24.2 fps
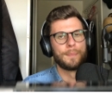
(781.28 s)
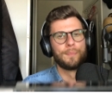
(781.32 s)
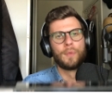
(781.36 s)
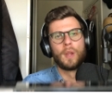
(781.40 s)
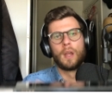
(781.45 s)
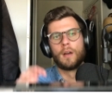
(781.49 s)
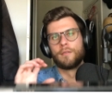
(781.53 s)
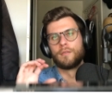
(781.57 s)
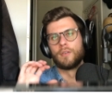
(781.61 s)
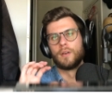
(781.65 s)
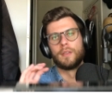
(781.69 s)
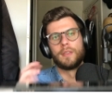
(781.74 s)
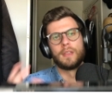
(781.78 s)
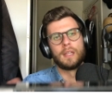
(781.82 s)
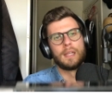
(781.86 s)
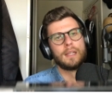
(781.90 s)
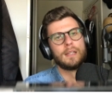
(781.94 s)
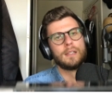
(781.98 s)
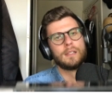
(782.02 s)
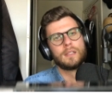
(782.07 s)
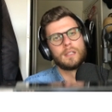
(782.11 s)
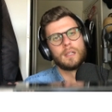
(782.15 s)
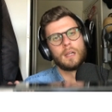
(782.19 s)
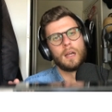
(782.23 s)
For
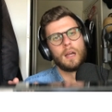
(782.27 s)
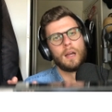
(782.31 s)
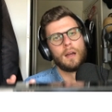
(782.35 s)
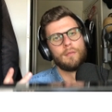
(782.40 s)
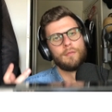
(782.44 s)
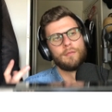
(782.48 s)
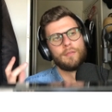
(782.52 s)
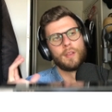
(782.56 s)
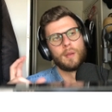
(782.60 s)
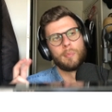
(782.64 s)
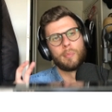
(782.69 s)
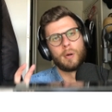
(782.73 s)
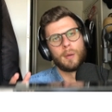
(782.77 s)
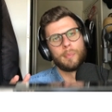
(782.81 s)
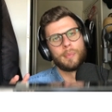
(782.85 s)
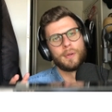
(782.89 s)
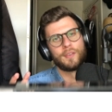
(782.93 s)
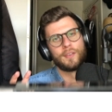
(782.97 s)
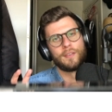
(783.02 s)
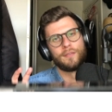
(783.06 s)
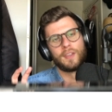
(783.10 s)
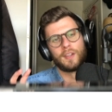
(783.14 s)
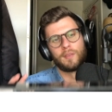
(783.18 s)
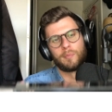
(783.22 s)
these, for the purpose
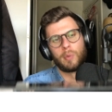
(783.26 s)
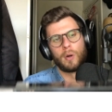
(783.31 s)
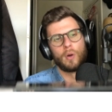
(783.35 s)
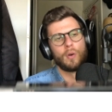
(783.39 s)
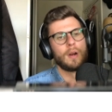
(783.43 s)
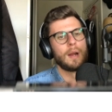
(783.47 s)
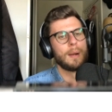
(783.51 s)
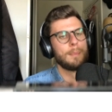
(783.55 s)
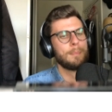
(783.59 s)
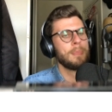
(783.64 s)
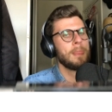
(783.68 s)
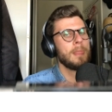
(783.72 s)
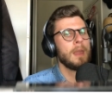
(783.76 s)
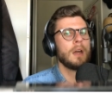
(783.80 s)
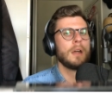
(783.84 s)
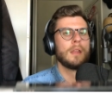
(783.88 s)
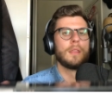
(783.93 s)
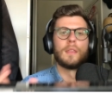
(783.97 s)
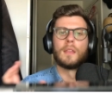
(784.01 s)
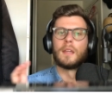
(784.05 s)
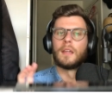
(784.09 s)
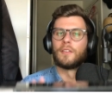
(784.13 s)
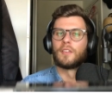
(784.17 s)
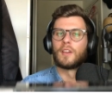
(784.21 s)
of this program,
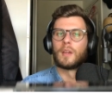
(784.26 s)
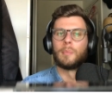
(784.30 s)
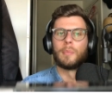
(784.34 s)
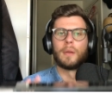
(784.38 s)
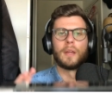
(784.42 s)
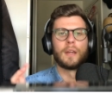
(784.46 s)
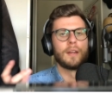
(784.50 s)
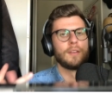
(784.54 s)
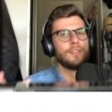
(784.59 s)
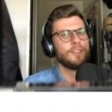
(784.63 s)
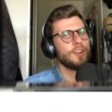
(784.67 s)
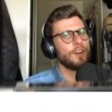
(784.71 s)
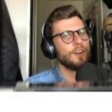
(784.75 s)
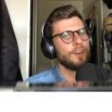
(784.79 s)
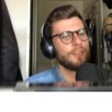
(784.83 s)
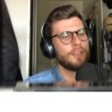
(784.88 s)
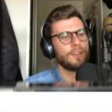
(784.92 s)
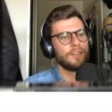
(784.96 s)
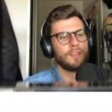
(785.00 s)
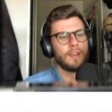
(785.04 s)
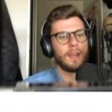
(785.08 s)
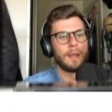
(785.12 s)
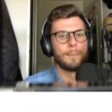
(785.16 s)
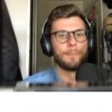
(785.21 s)
these can be considered the
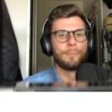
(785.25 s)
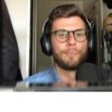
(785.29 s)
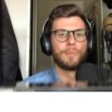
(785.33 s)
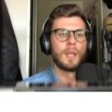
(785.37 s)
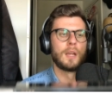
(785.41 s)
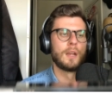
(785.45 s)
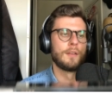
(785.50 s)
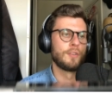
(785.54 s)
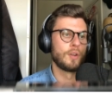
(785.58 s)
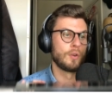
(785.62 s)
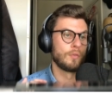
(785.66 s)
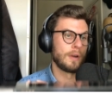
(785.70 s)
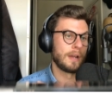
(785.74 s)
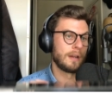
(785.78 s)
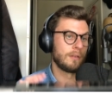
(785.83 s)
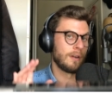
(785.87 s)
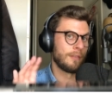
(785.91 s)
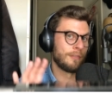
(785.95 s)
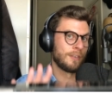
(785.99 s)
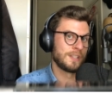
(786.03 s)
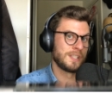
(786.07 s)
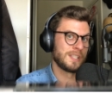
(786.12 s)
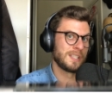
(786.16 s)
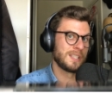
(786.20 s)
same. And if you write
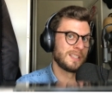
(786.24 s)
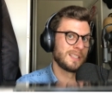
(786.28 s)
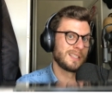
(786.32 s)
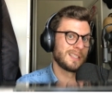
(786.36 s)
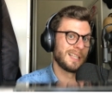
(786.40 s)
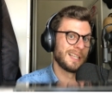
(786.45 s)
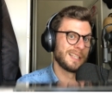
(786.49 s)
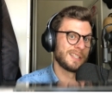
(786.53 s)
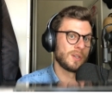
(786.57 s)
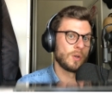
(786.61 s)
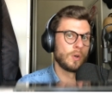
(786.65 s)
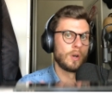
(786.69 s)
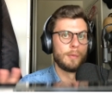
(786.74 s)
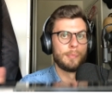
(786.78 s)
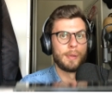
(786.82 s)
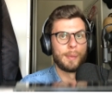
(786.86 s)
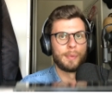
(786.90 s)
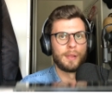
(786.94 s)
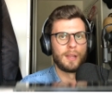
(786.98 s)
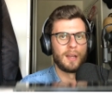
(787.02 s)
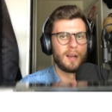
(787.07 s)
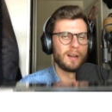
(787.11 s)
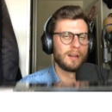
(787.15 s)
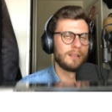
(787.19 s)
references list or
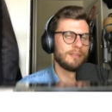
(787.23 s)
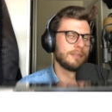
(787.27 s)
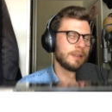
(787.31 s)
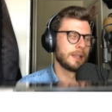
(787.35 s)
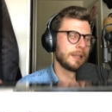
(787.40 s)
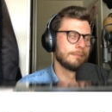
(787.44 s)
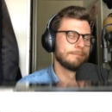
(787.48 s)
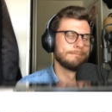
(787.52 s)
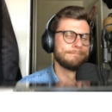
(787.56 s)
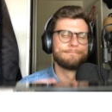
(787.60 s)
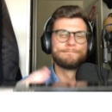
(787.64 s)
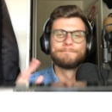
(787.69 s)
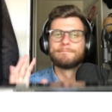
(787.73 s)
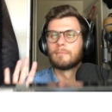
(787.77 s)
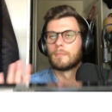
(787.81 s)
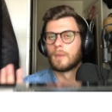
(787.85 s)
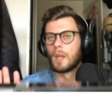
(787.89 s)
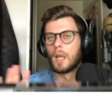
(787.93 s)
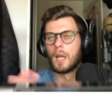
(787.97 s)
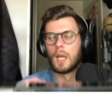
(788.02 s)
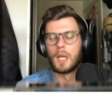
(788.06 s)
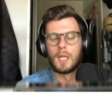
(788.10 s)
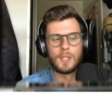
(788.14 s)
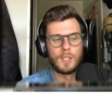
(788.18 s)
bibliography,
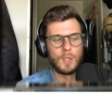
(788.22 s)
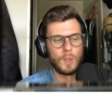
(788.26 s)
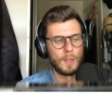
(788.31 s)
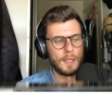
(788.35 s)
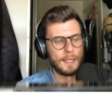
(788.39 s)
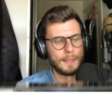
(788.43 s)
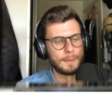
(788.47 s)
it's okay.